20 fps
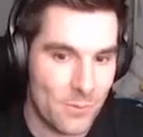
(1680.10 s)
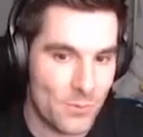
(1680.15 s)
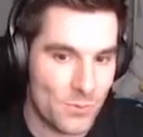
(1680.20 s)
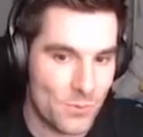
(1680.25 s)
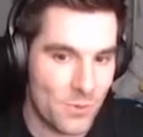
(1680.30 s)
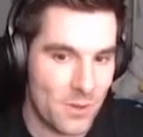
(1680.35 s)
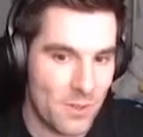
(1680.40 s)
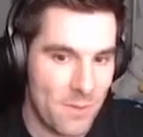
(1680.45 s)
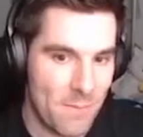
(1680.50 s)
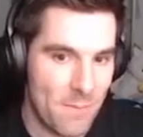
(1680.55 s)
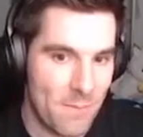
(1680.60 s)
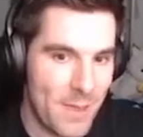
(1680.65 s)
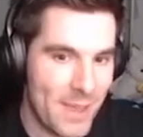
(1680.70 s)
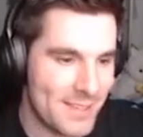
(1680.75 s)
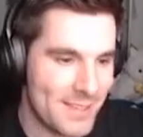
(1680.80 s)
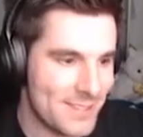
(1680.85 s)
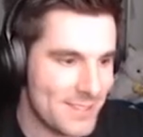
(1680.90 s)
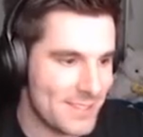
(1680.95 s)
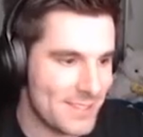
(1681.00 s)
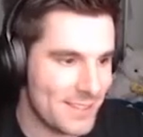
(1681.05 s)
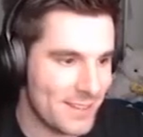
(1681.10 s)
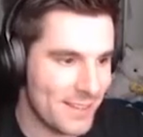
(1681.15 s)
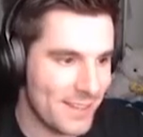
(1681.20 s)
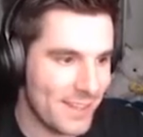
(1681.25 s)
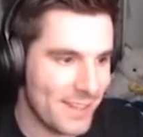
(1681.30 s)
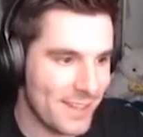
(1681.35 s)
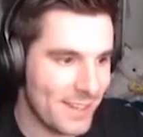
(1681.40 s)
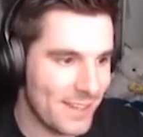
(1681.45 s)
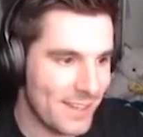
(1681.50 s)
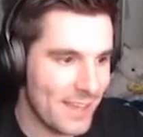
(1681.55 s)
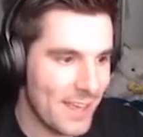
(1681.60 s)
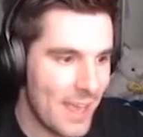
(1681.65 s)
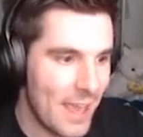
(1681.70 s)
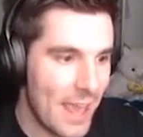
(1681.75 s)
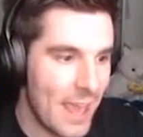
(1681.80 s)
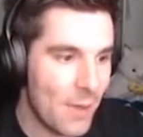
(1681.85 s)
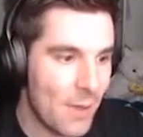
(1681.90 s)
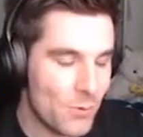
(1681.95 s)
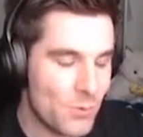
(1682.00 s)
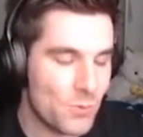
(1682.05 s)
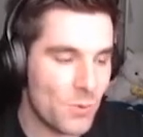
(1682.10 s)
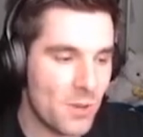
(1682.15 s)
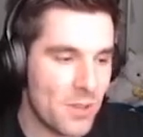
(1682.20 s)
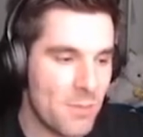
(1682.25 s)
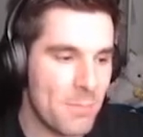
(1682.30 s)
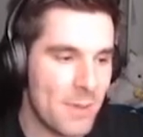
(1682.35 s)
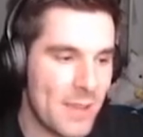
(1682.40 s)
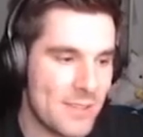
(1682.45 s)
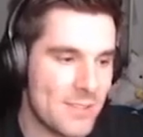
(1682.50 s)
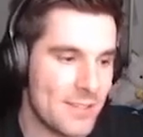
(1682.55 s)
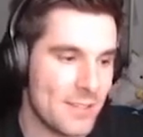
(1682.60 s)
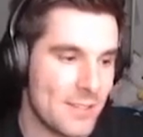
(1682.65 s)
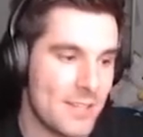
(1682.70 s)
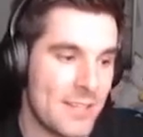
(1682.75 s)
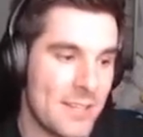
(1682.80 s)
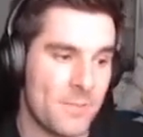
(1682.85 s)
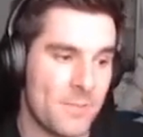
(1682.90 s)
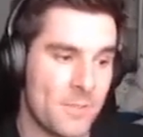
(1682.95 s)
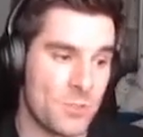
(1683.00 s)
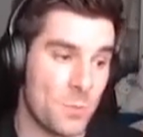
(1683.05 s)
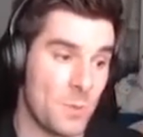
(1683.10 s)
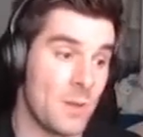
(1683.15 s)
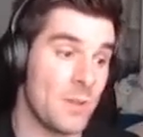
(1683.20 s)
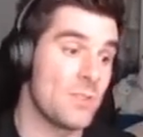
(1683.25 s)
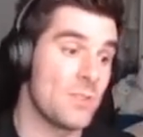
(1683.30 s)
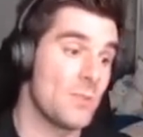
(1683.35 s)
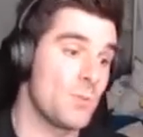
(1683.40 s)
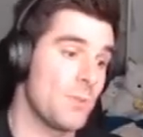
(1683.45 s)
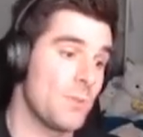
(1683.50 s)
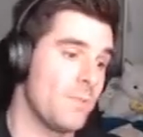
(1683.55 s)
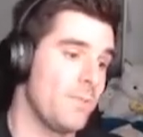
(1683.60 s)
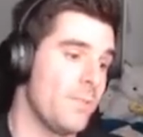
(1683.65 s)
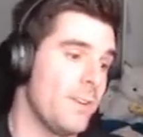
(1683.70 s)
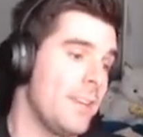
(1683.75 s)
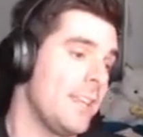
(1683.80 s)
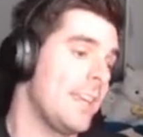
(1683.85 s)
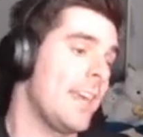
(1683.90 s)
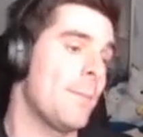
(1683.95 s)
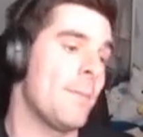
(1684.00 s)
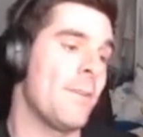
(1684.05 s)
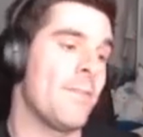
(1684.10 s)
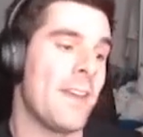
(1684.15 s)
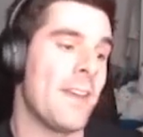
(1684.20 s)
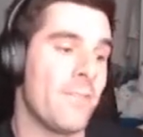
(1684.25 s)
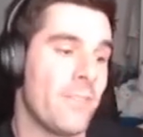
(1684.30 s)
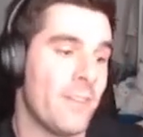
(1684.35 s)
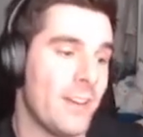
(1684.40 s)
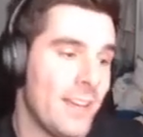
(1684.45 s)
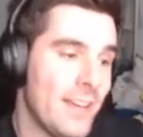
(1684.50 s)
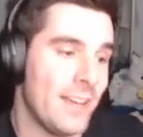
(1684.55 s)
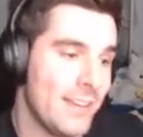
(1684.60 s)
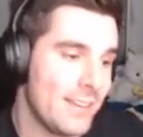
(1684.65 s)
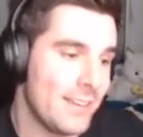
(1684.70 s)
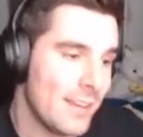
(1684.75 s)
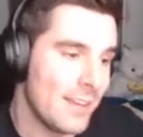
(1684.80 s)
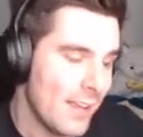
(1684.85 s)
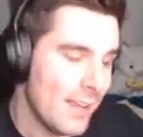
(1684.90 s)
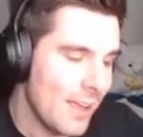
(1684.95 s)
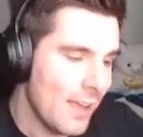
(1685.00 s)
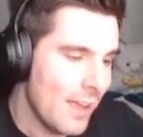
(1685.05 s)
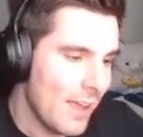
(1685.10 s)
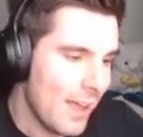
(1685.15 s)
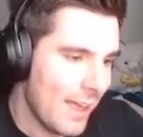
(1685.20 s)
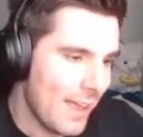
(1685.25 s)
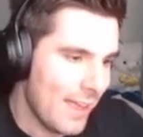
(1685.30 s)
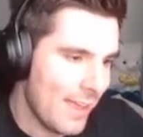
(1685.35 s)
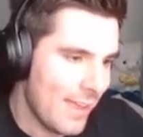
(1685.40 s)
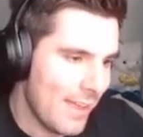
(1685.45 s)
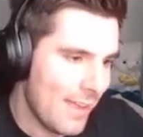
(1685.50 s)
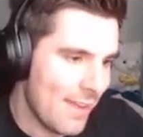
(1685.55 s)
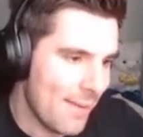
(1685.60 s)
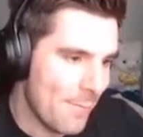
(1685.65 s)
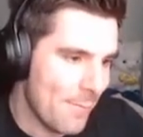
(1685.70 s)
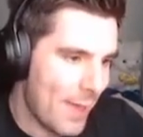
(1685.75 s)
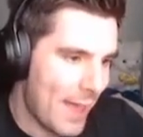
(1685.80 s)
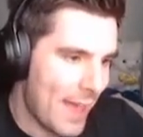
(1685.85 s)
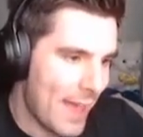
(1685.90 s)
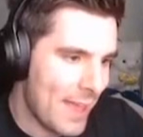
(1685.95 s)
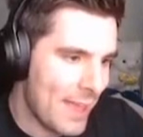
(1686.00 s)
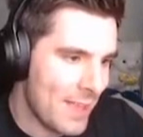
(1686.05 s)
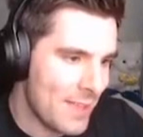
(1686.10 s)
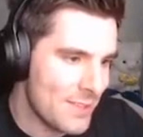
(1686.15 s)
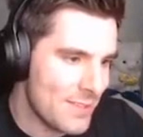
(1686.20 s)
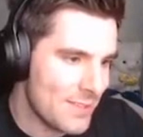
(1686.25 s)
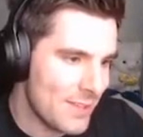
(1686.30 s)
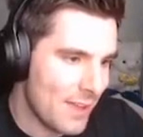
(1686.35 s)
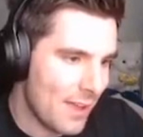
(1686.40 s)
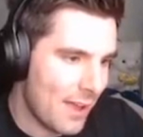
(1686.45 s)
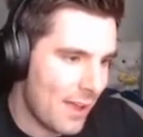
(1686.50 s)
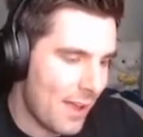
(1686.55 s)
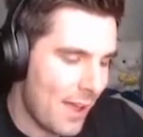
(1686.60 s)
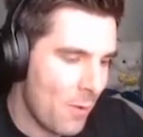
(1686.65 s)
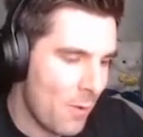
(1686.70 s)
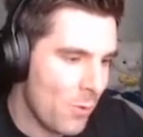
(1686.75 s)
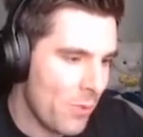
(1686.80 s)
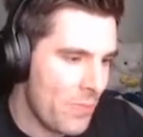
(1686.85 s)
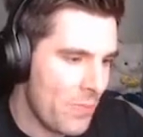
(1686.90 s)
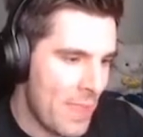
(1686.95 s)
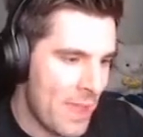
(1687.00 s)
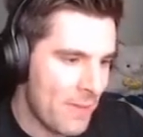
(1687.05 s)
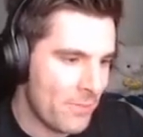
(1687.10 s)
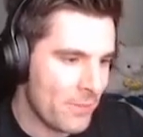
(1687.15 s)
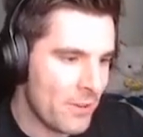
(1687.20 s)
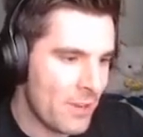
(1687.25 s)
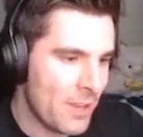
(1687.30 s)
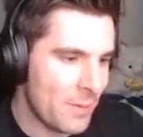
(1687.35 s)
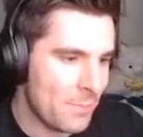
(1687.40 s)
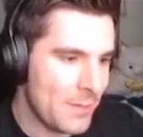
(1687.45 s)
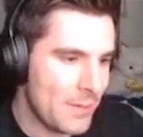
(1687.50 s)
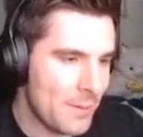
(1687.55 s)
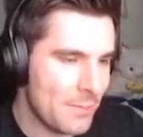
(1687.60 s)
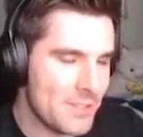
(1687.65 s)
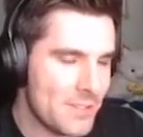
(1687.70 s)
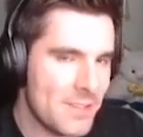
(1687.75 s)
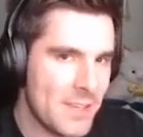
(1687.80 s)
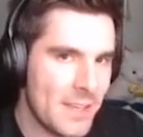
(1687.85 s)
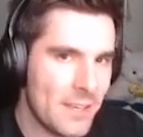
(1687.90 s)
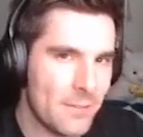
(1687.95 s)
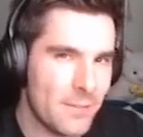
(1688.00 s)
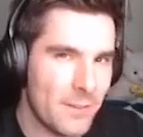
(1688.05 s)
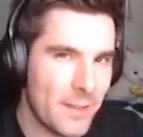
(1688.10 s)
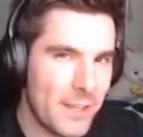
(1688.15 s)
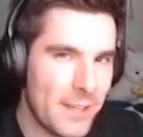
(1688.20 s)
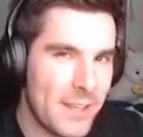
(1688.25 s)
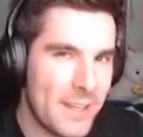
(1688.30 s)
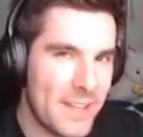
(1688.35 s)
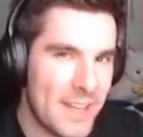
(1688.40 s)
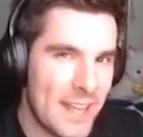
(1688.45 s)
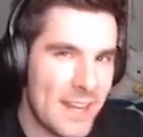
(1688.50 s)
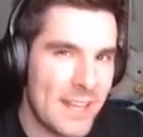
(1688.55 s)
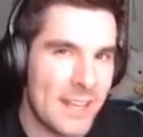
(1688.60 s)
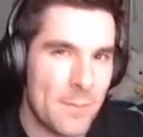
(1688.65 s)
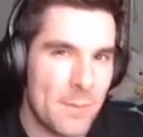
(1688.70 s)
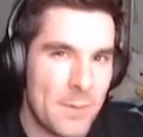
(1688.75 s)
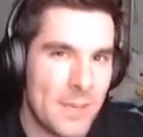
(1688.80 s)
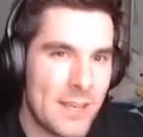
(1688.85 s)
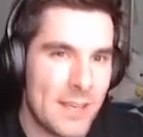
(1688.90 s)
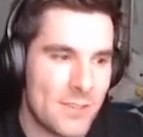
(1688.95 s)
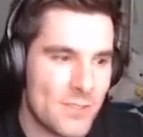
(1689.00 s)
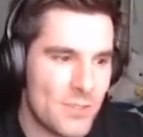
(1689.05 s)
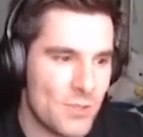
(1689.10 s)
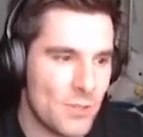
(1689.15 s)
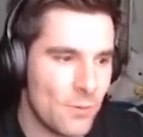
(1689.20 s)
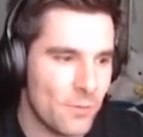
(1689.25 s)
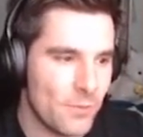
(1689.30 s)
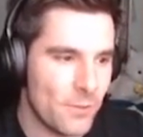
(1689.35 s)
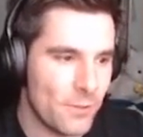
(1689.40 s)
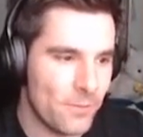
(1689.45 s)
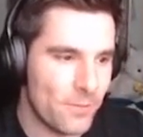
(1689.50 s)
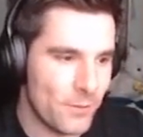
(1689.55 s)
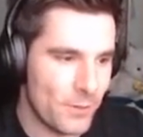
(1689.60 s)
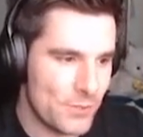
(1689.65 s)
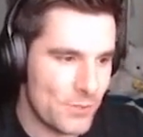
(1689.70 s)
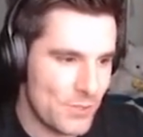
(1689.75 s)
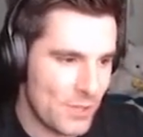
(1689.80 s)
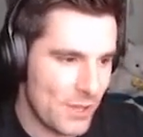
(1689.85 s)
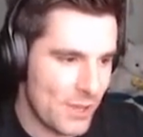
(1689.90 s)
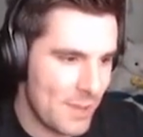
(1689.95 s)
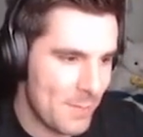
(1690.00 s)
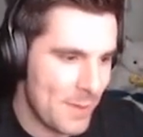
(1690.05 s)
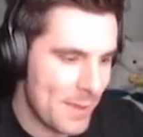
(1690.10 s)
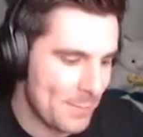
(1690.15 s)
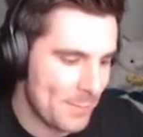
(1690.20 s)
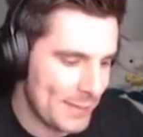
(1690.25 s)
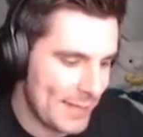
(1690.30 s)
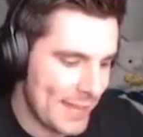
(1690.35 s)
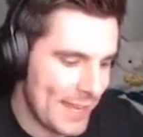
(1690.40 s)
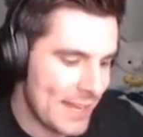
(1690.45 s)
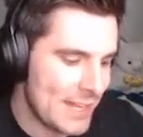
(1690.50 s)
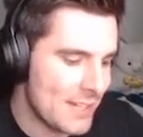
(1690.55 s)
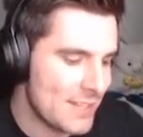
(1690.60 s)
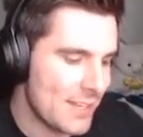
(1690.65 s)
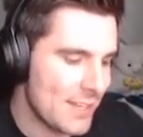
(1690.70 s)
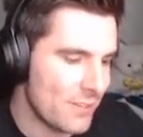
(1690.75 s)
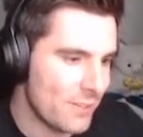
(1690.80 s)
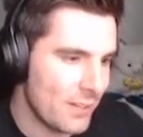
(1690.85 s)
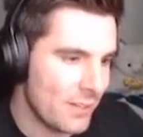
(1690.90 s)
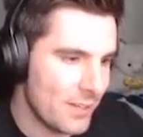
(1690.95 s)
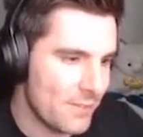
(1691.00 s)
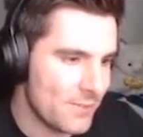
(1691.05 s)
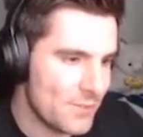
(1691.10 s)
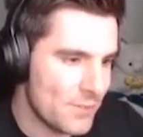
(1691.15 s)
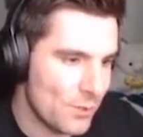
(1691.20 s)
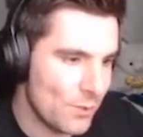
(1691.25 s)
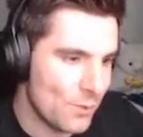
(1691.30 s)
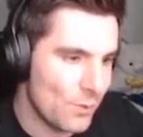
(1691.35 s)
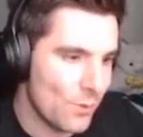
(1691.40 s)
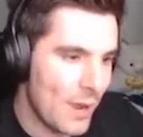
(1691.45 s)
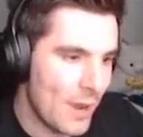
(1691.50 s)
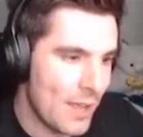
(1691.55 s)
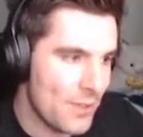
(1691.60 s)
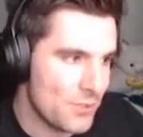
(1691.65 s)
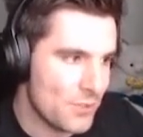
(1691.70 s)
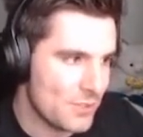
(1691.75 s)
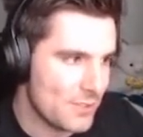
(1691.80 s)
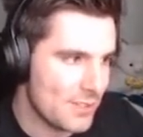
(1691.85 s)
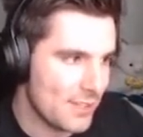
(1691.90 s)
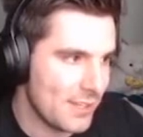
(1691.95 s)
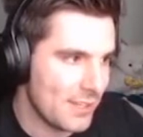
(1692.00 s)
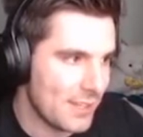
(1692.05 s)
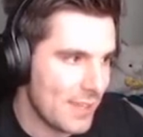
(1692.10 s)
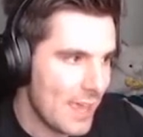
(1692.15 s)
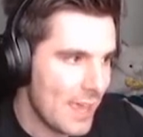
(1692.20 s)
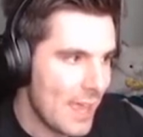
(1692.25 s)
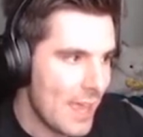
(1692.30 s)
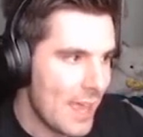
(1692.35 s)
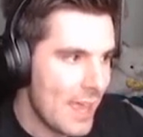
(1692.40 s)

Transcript: It was one of the best, experiences with a fighting game I've ever had. And I will never not be able to think of like getting a PS2 for the first time and playing Dead or Alive 2 and just like